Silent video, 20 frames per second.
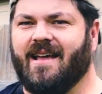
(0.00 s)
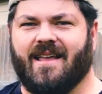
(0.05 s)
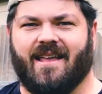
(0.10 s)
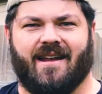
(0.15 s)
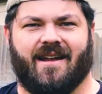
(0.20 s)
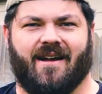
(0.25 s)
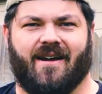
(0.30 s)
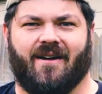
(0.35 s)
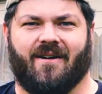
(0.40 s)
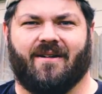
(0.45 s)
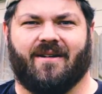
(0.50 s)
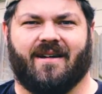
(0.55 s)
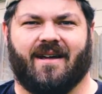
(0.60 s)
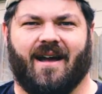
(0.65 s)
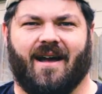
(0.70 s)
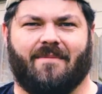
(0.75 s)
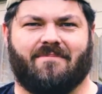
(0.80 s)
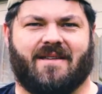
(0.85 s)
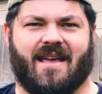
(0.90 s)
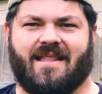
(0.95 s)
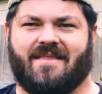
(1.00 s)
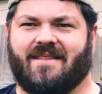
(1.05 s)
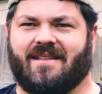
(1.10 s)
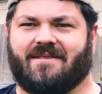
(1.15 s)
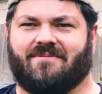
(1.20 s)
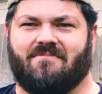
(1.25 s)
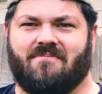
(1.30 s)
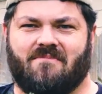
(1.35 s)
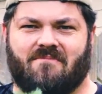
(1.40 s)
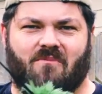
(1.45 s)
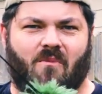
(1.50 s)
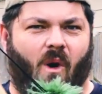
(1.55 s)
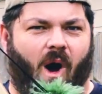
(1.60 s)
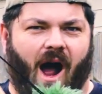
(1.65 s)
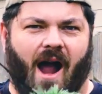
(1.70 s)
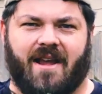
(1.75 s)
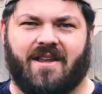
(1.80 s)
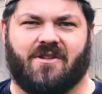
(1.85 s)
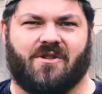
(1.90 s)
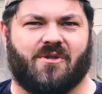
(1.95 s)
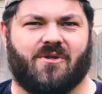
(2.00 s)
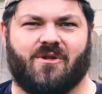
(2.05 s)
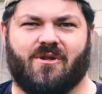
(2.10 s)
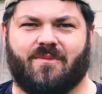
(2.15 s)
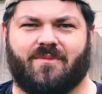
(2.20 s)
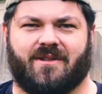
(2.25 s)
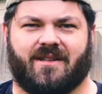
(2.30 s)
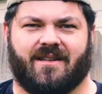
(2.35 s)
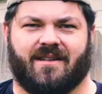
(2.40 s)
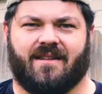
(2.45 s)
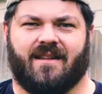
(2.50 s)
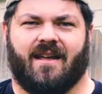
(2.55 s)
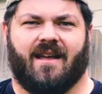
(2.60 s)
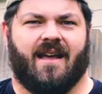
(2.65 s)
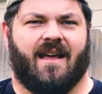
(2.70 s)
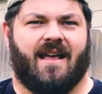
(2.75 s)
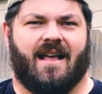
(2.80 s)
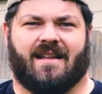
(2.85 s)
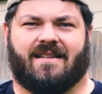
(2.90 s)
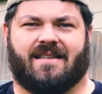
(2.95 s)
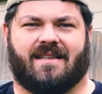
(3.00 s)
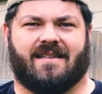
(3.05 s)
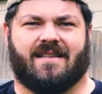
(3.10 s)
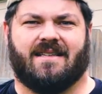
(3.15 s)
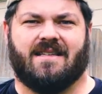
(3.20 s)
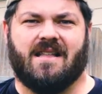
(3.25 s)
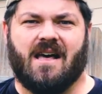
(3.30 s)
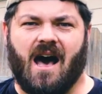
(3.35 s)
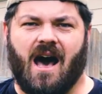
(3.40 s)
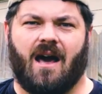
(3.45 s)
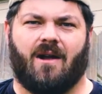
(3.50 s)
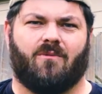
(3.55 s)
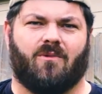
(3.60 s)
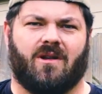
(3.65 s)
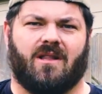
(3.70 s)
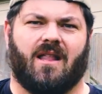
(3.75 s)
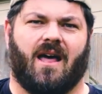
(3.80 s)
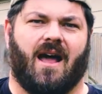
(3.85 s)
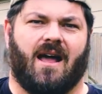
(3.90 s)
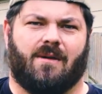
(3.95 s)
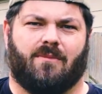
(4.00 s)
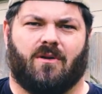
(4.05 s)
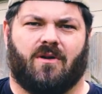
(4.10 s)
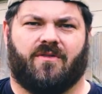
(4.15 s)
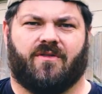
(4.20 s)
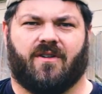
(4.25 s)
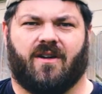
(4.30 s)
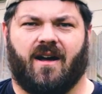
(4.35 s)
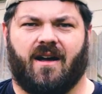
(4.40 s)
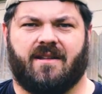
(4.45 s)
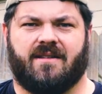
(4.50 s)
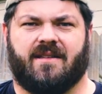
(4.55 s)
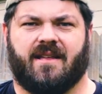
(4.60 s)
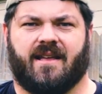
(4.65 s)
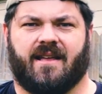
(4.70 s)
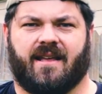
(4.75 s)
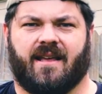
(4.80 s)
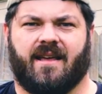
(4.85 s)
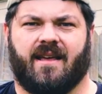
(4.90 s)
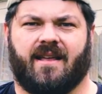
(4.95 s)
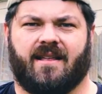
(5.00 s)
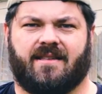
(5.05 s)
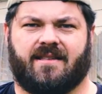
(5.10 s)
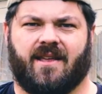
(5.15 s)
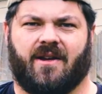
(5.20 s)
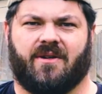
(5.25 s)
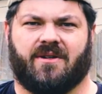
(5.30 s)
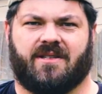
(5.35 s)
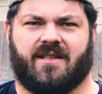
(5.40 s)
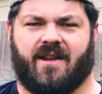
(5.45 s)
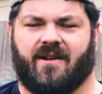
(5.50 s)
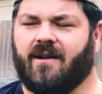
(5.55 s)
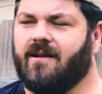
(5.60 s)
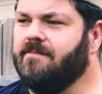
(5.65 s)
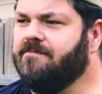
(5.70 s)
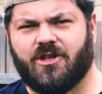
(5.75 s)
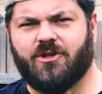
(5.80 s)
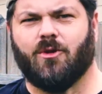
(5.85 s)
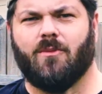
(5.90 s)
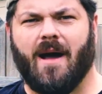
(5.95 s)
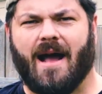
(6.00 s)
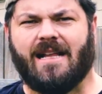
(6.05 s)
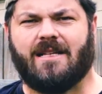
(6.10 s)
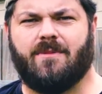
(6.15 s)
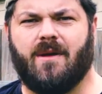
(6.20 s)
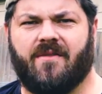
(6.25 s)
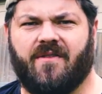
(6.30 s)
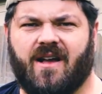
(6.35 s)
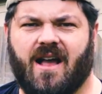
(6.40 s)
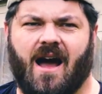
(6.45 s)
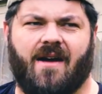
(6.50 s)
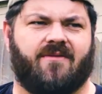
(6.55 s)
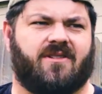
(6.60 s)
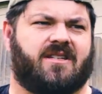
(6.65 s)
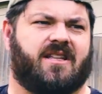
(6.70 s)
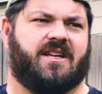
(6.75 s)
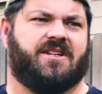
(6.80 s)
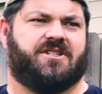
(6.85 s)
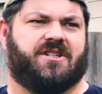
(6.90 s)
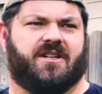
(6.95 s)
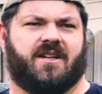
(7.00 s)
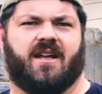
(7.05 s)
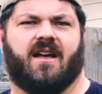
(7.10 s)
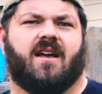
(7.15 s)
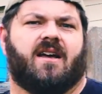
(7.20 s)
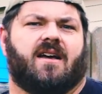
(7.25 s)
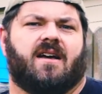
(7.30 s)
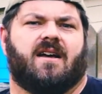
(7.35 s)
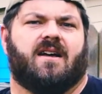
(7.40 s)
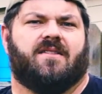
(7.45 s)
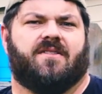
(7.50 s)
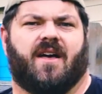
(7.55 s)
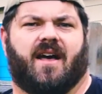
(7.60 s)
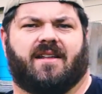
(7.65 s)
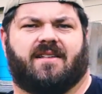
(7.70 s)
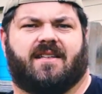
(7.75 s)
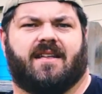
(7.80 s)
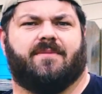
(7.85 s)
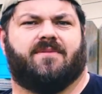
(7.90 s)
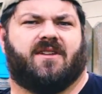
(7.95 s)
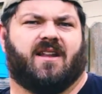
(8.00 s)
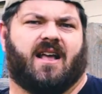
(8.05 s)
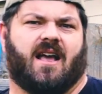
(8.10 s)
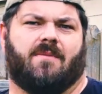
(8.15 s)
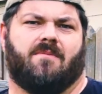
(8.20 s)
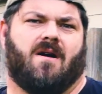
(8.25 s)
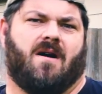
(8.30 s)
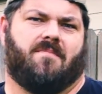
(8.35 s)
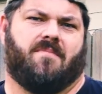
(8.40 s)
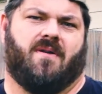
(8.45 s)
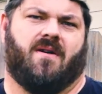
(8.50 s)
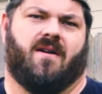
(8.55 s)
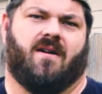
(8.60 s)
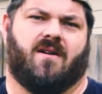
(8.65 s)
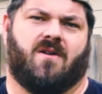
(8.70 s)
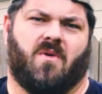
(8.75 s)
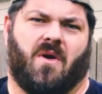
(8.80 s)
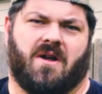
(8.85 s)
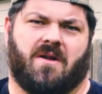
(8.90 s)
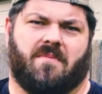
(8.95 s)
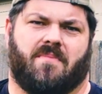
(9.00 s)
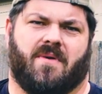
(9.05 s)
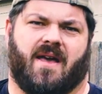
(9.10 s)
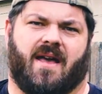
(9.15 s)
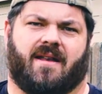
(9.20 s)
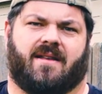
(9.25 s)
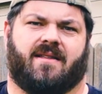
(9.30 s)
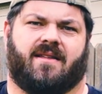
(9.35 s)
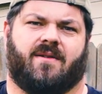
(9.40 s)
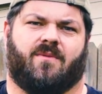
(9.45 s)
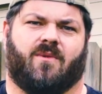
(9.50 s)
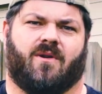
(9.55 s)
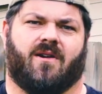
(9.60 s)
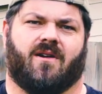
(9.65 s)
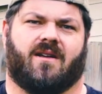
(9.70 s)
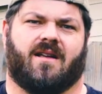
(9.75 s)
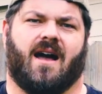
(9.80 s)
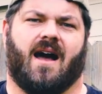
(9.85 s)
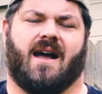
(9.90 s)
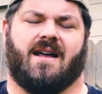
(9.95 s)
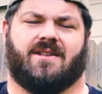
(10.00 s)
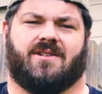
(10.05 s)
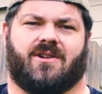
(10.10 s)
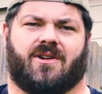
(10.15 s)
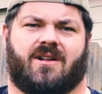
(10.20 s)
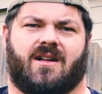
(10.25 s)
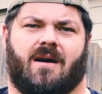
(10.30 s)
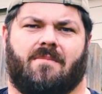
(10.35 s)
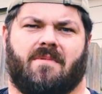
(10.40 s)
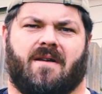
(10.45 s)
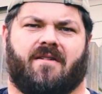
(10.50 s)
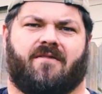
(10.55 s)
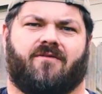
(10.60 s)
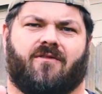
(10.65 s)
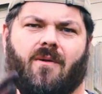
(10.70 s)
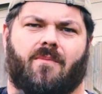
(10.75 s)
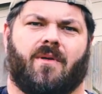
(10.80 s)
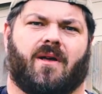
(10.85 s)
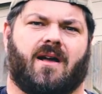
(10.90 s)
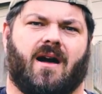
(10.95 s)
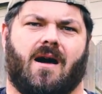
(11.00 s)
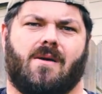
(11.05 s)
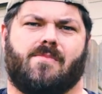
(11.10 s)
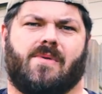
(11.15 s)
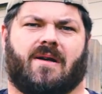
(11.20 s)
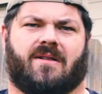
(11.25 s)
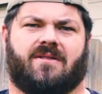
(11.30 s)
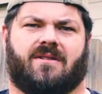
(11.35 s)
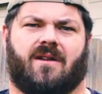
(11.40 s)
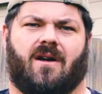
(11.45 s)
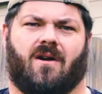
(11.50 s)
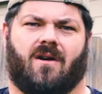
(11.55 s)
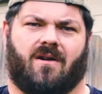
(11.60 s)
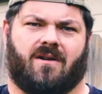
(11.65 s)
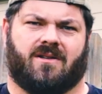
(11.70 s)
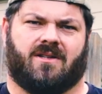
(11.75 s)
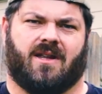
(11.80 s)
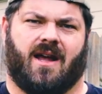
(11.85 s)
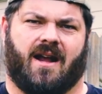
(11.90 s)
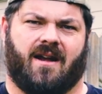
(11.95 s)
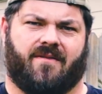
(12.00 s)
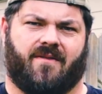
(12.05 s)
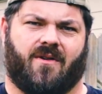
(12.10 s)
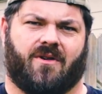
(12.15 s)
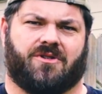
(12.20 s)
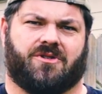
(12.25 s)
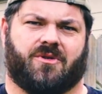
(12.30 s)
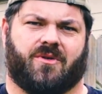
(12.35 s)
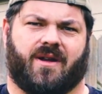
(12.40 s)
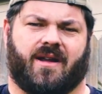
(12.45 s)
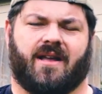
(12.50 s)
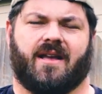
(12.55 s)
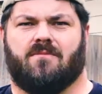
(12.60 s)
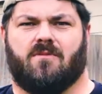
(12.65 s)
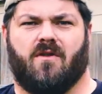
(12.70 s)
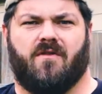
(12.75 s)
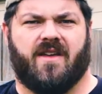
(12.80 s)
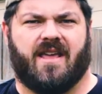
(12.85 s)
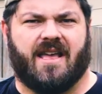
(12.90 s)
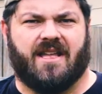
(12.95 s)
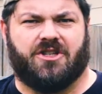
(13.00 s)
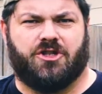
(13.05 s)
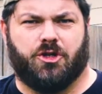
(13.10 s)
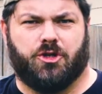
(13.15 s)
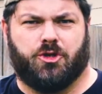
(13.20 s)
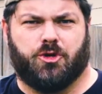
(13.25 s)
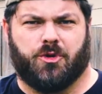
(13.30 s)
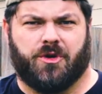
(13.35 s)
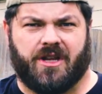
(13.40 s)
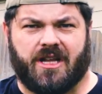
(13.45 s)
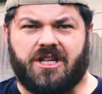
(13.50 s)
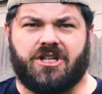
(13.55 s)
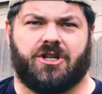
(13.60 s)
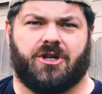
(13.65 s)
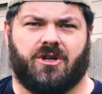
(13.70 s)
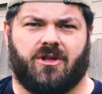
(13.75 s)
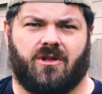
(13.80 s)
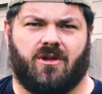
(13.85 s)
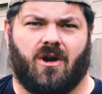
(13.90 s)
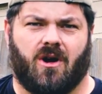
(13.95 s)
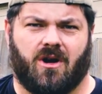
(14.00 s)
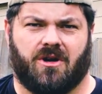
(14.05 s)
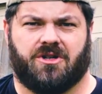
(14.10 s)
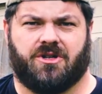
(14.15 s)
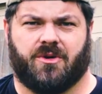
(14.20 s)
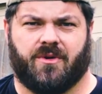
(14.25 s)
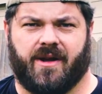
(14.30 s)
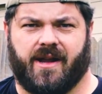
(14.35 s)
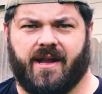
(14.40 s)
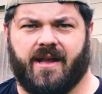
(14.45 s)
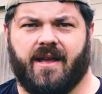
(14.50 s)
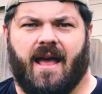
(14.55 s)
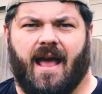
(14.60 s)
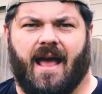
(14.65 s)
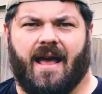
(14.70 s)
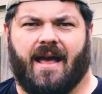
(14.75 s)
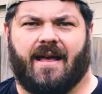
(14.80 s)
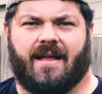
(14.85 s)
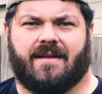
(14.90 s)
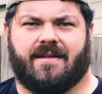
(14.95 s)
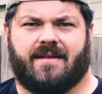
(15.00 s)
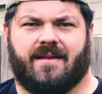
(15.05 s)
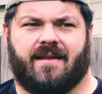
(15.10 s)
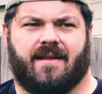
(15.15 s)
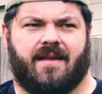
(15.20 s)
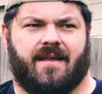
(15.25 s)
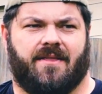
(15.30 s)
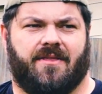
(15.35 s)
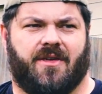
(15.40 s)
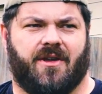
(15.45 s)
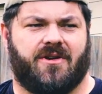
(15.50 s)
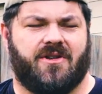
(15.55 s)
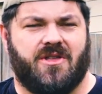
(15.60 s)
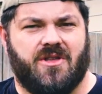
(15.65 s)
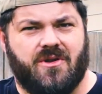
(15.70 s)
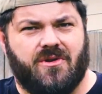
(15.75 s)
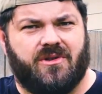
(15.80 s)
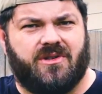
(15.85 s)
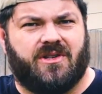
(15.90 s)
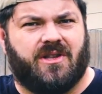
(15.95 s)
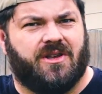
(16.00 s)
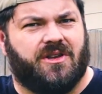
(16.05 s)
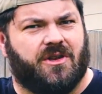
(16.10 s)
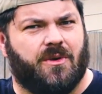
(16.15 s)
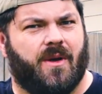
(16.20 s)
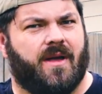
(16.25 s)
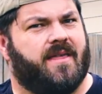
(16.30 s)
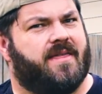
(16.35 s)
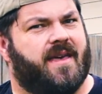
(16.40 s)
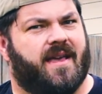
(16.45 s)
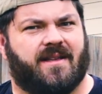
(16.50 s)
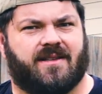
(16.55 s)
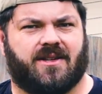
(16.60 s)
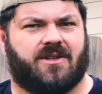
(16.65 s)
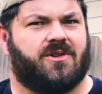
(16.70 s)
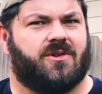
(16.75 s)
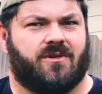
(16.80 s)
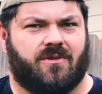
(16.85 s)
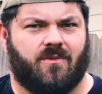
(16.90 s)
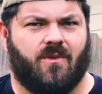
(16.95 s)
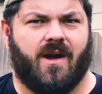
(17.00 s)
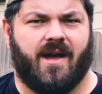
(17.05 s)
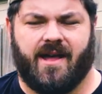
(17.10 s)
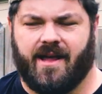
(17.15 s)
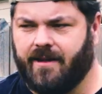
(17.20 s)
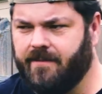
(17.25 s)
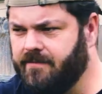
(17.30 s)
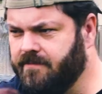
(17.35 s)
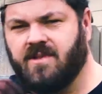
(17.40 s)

you know, I'm getting these wide groups and it's just not reliable for hunting, etc., etc. This reminds me of a conversation that seems to come up quite a bit, where guys are coming from the compound side of archery, moving into traditional archery, and they're used to doing things a certain way.